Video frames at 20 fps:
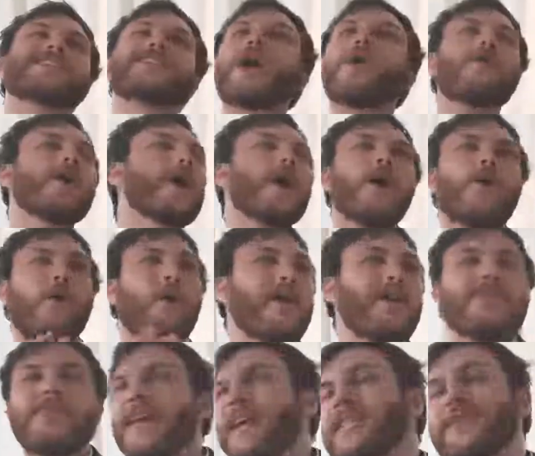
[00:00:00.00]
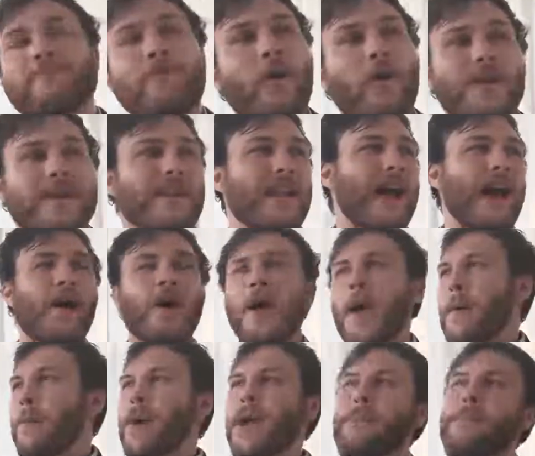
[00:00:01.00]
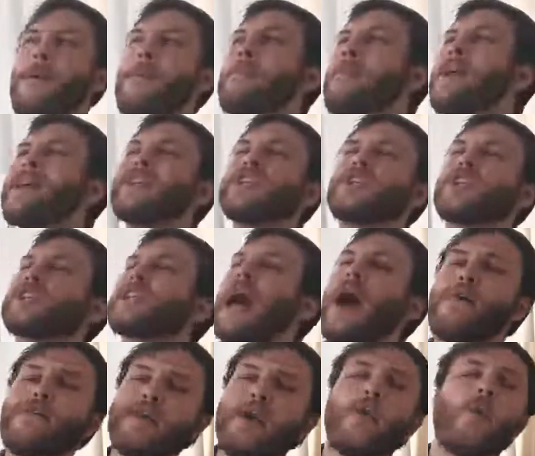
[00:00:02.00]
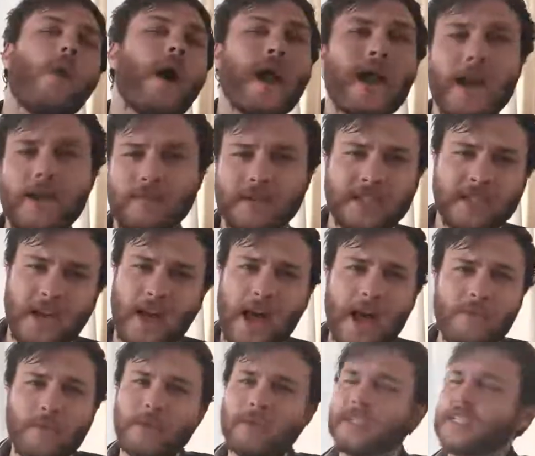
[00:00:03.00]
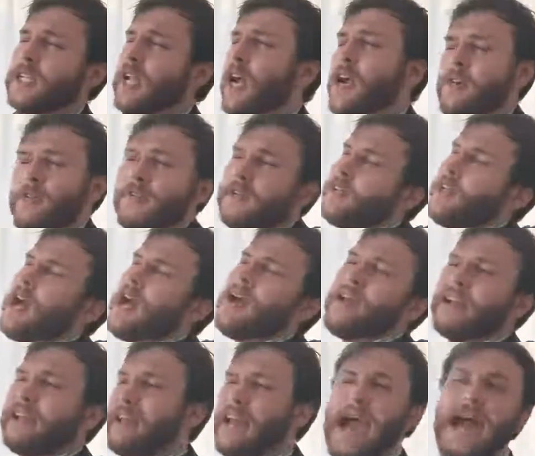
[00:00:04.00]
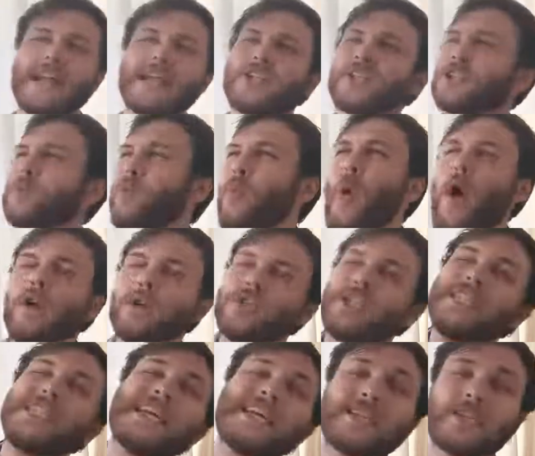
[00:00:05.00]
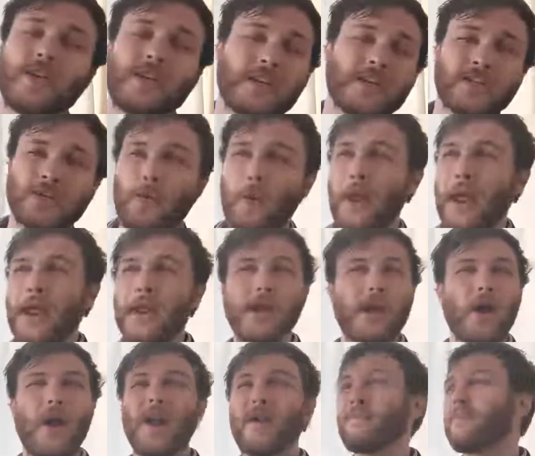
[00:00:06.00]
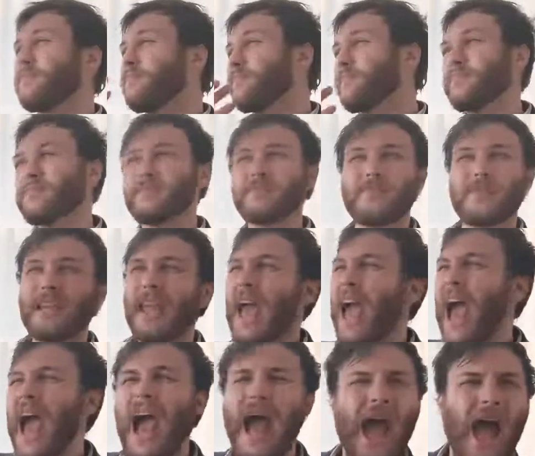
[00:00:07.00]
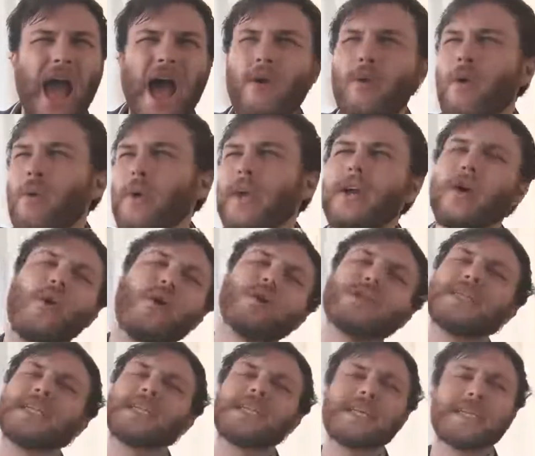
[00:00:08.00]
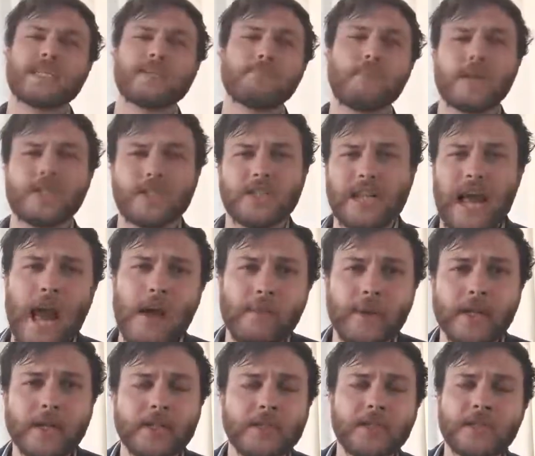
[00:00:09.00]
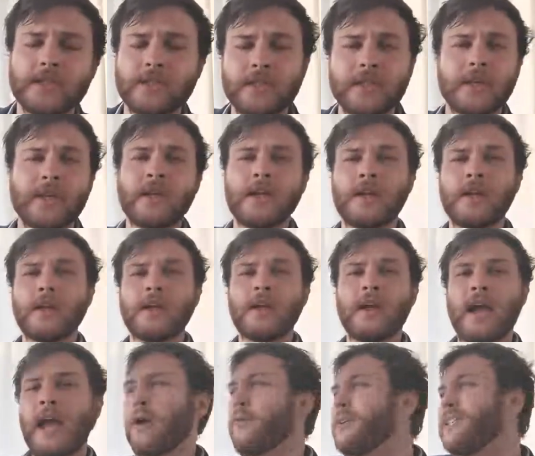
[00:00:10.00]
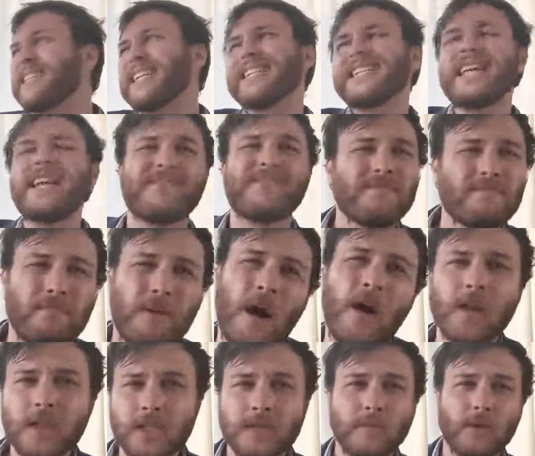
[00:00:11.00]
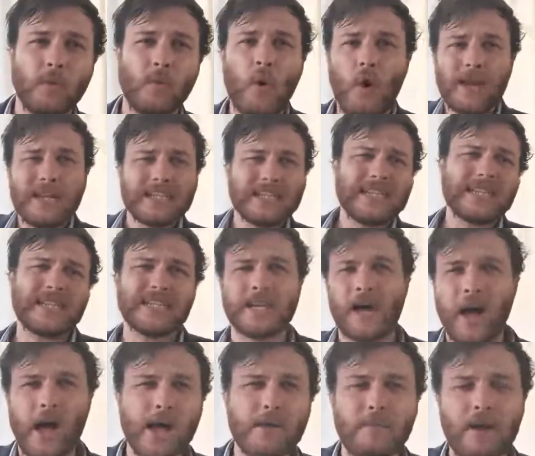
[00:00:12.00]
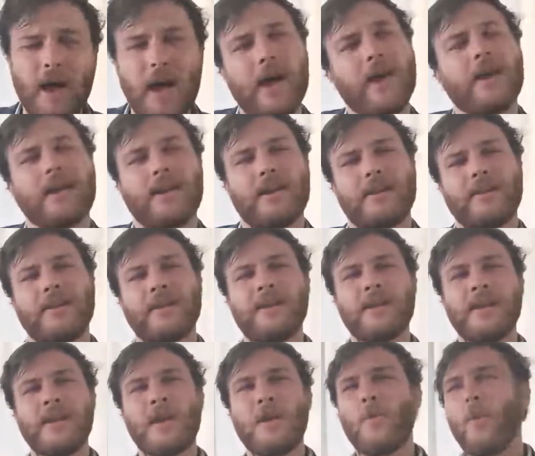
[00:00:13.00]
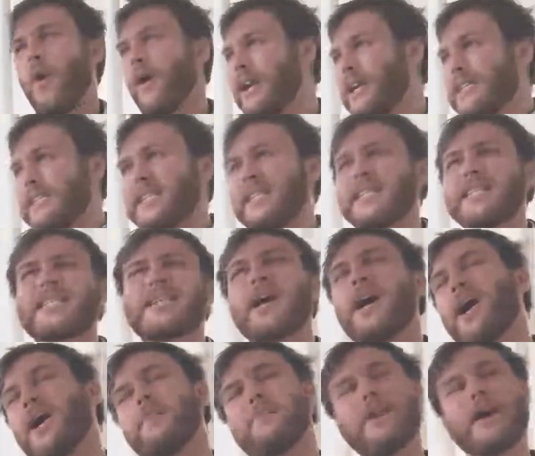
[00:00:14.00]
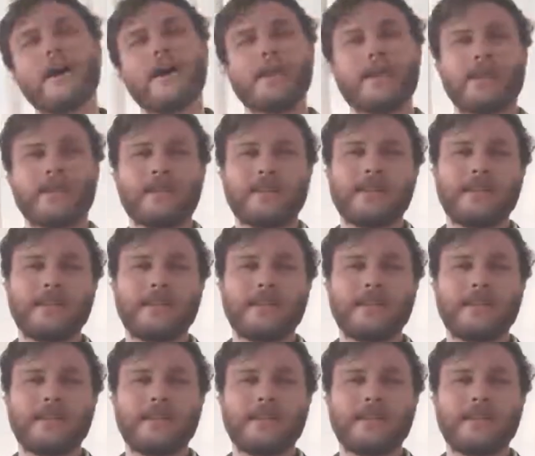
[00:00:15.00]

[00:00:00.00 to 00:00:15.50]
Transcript: So we're at this point now. PPP's just having a whale of a time with Surfer there in Canada, just watching this on a screen going, how are we causing this much damage? How is this even possible? What is this timeline? What is this timeline?